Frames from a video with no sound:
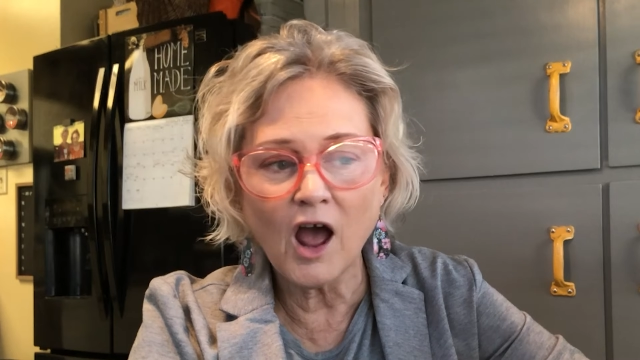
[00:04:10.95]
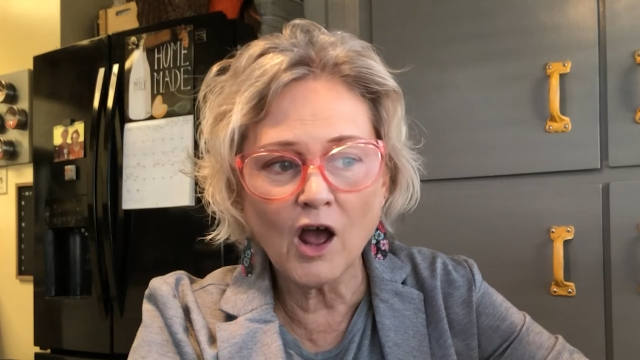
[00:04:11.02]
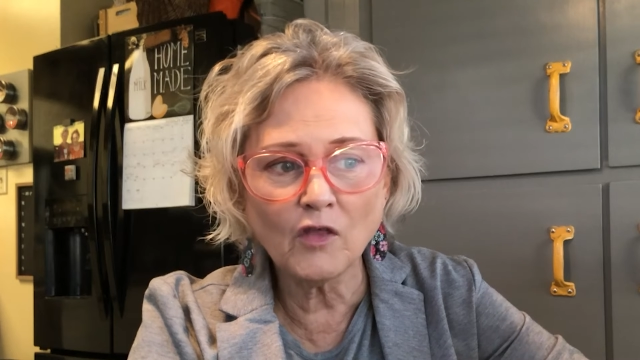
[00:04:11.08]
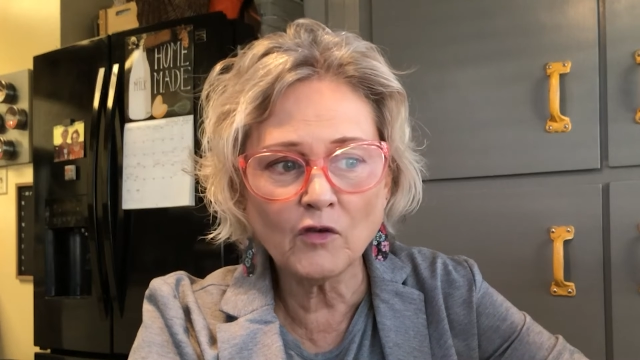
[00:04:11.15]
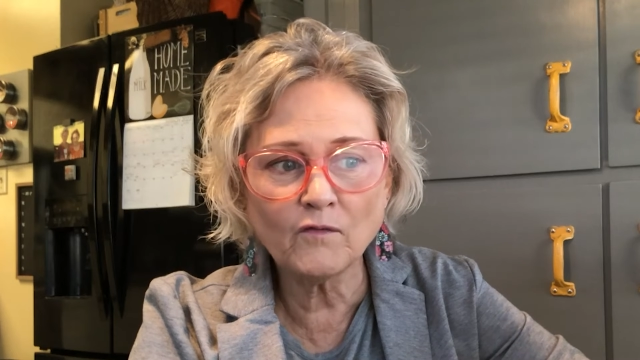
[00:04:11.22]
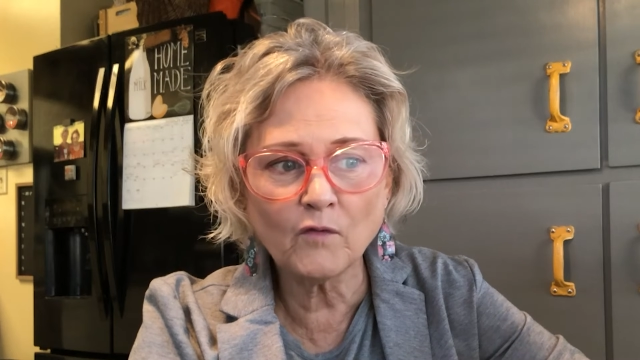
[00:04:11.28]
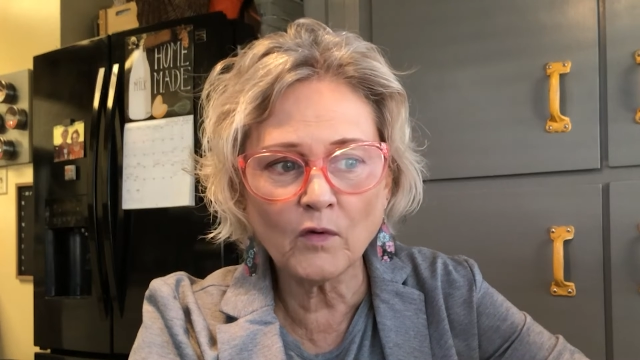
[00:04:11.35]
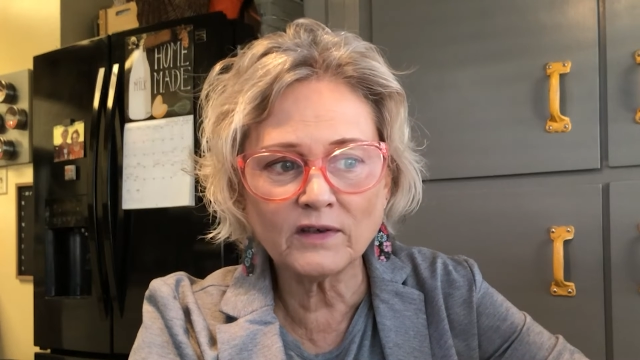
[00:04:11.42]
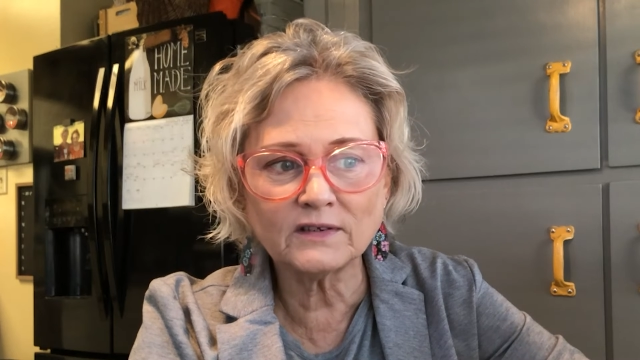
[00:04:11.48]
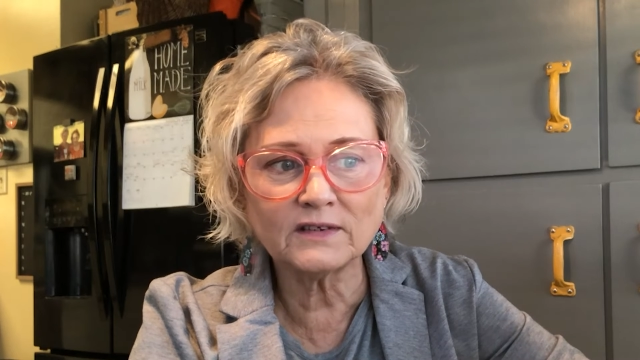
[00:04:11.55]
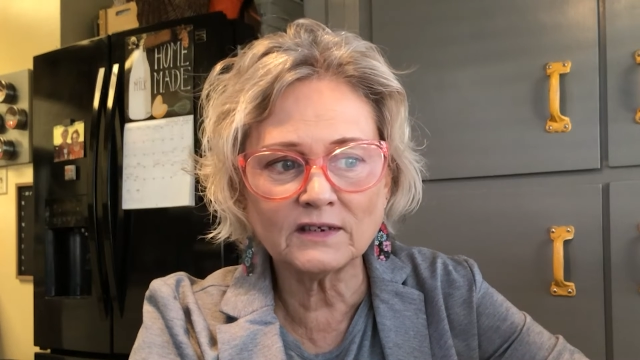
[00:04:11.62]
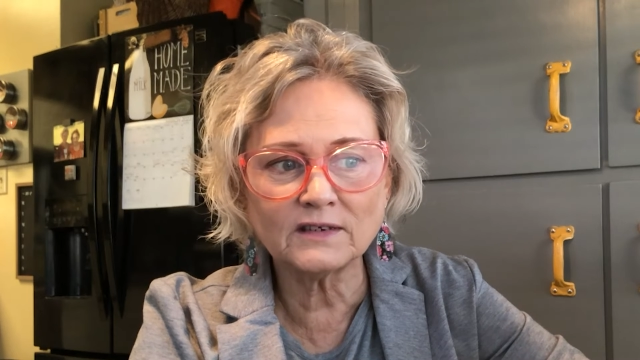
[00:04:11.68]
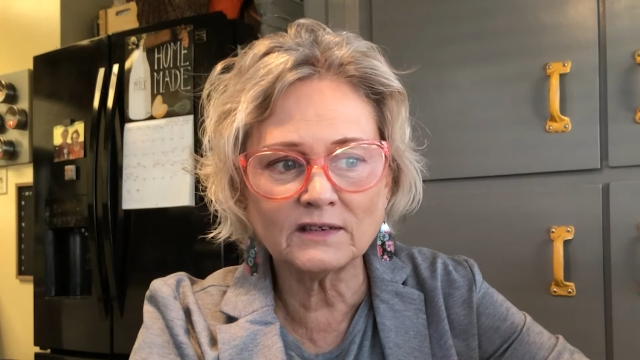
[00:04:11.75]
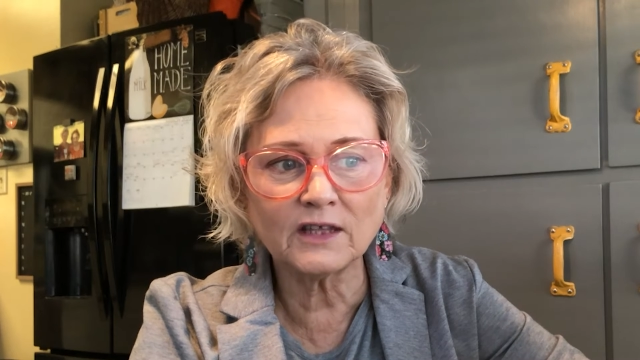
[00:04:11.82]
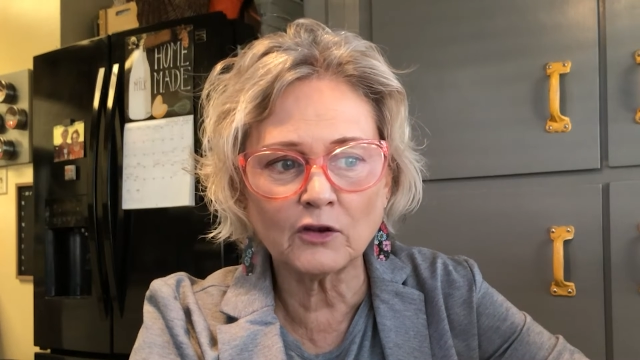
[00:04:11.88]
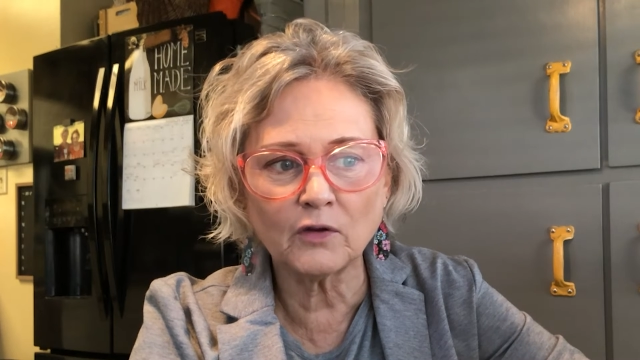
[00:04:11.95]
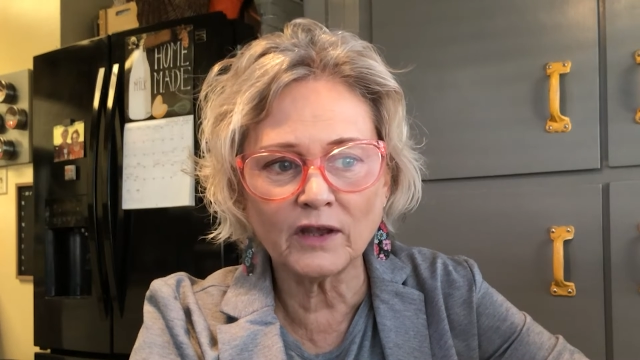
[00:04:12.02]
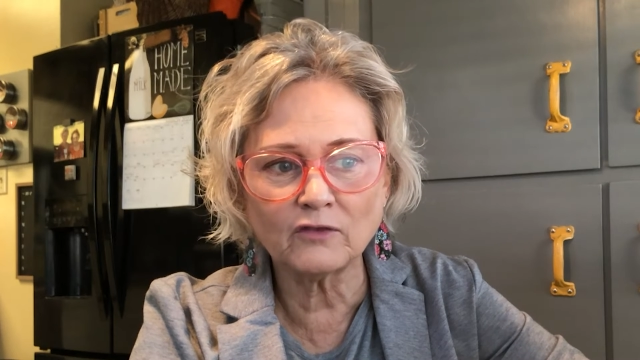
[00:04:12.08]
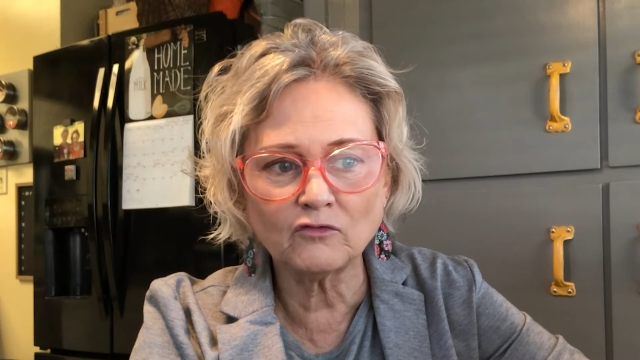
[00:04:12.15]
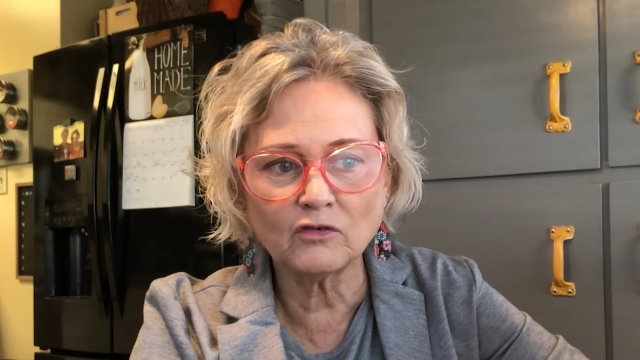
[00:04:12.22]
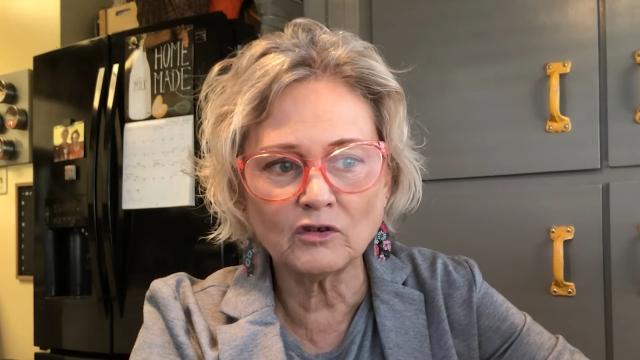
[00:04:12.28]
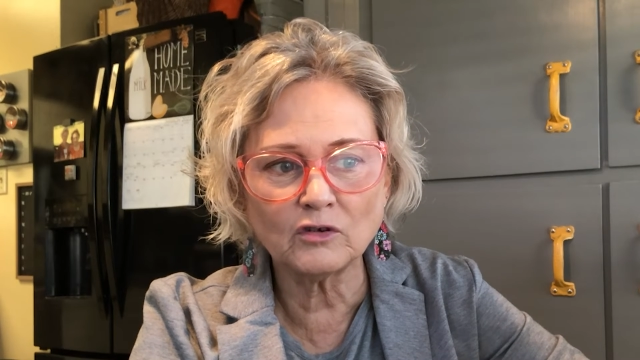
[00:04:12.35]
Other voices that are
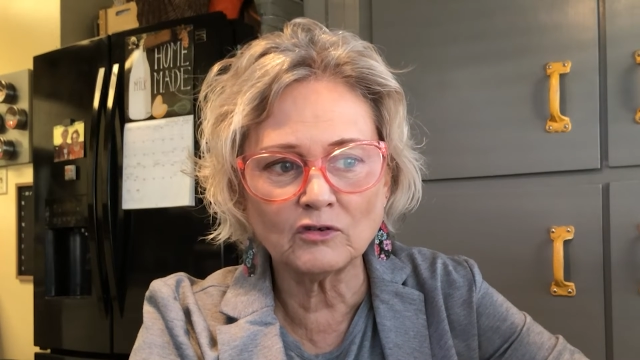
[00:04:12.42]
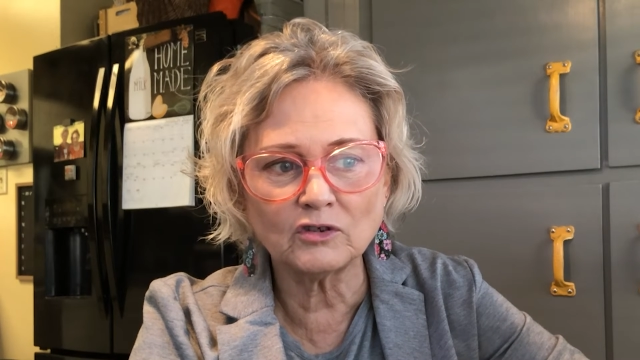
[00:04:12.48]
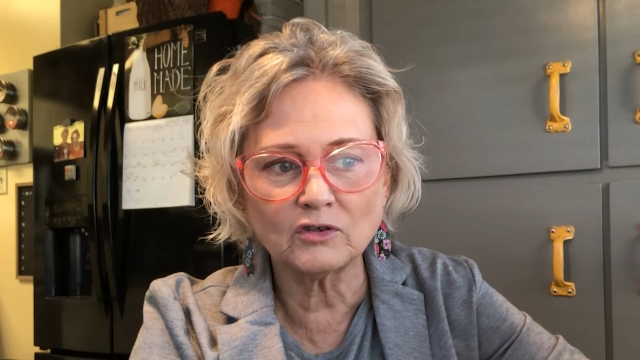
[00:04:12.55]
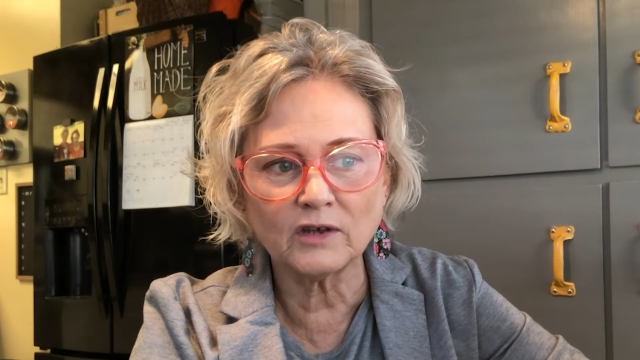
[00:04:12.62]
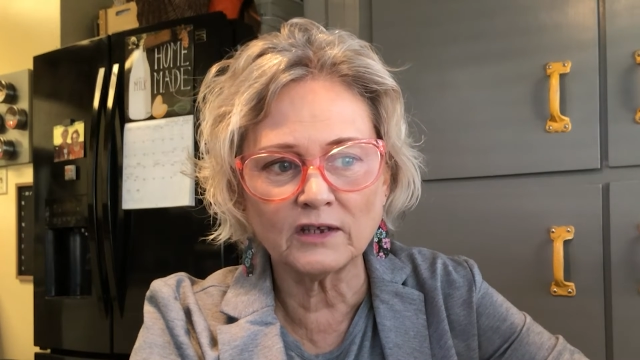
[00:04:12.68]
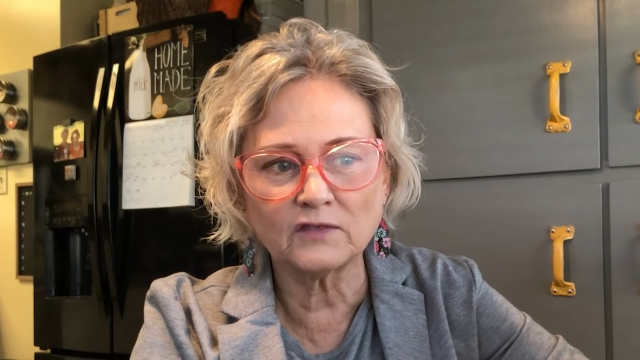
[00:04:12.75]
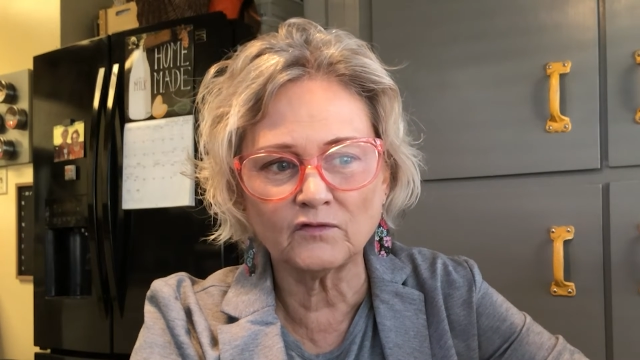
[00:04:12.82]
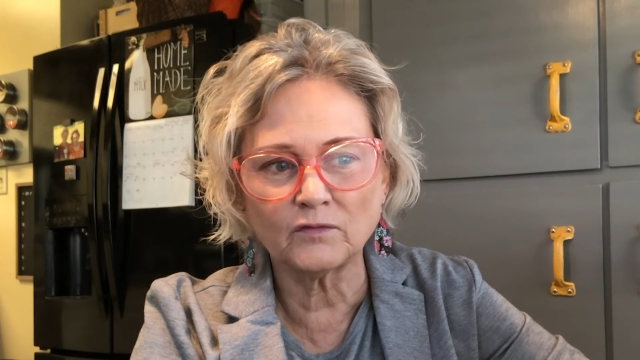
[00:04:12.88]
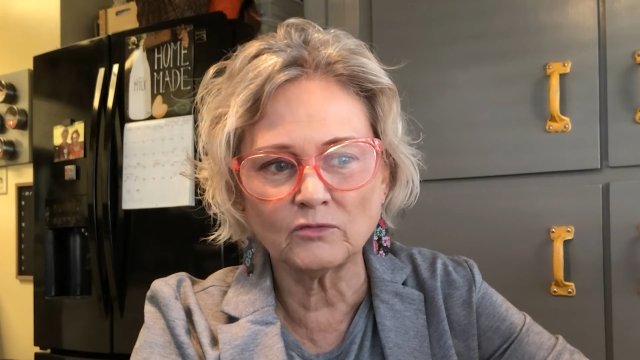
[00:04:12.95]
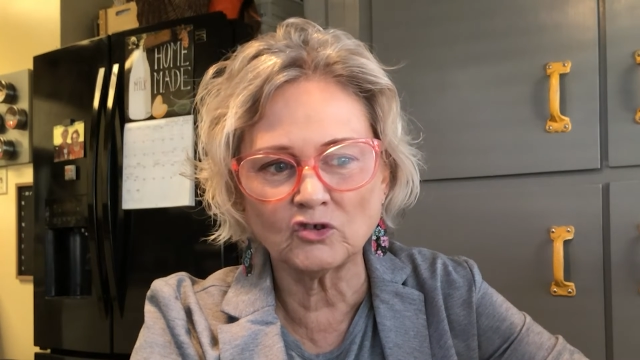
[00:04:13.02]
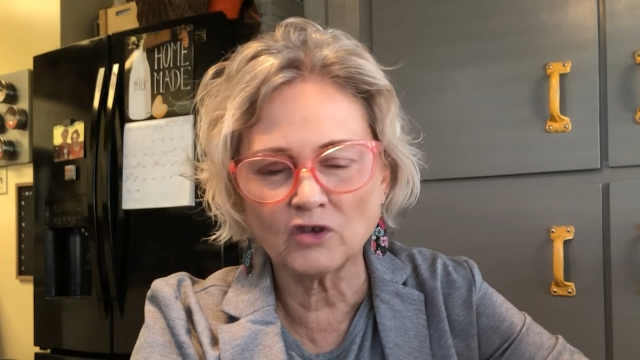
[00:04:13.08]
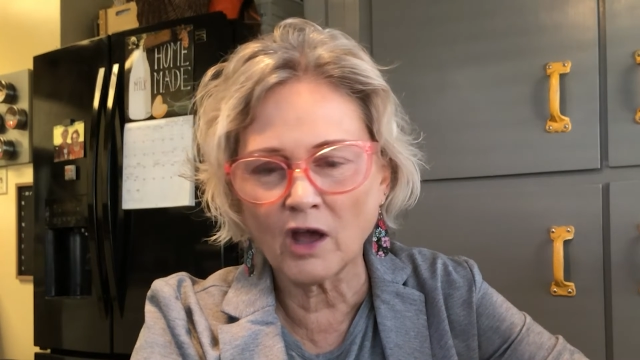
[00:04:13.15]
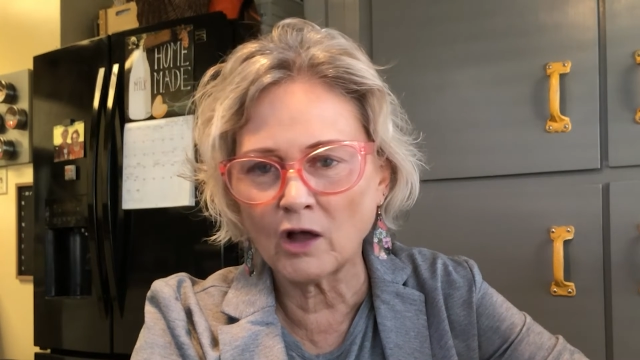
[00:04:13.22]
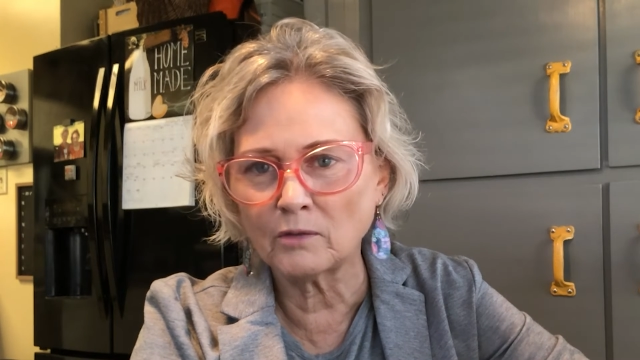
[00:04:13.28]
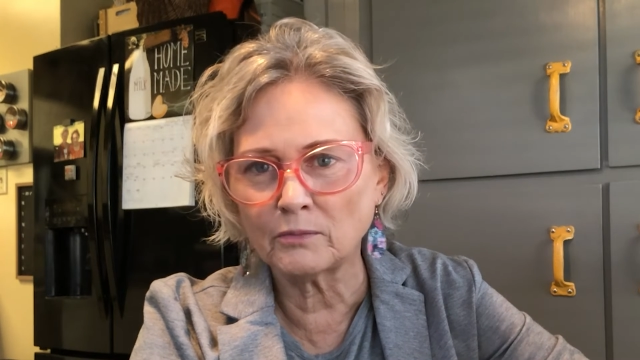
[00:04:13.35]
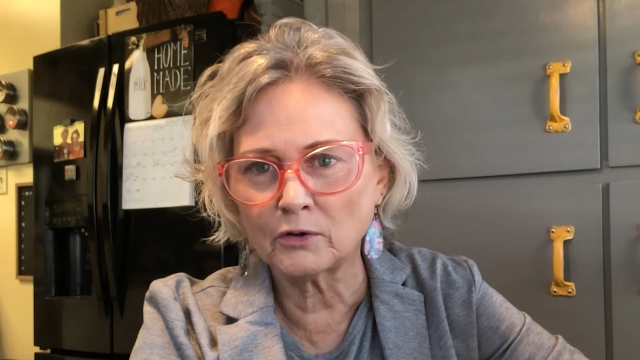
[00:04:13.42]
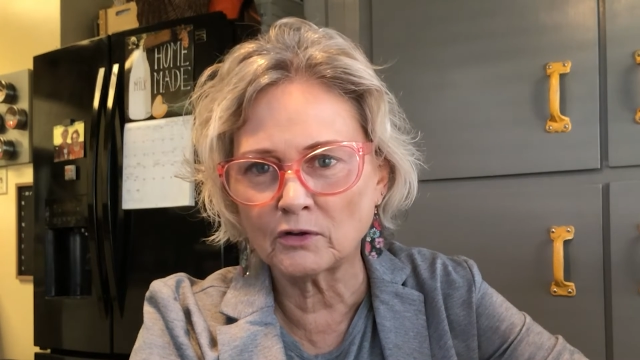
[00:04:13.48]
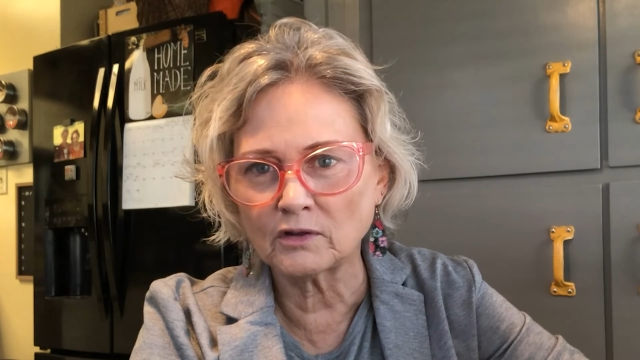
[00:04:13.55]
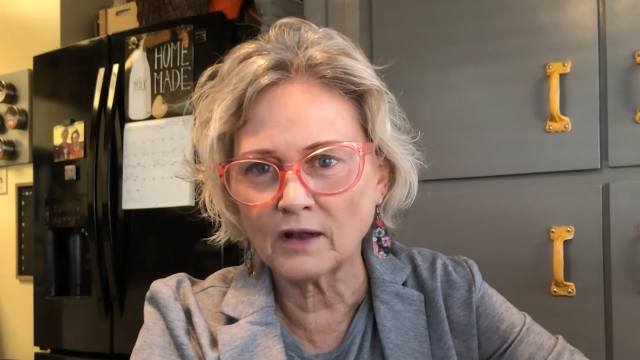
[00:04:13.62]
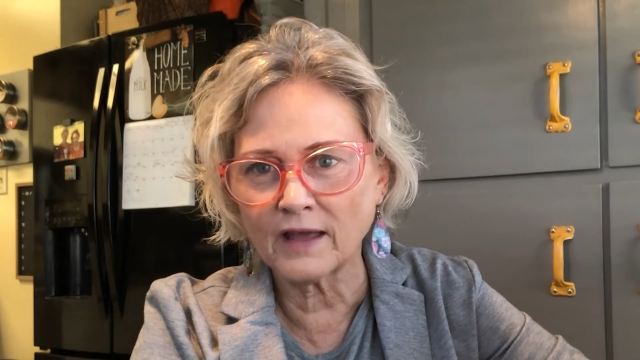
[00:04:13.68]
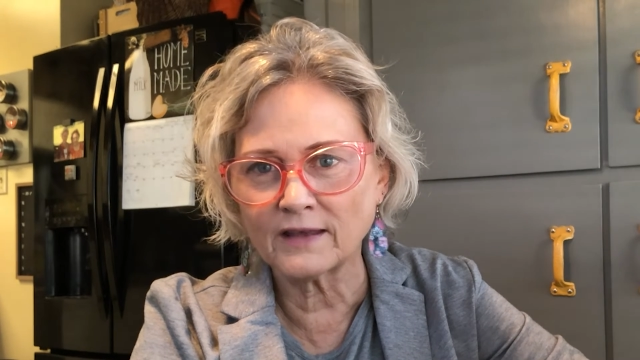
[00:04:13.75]
introduced to us from childbirth,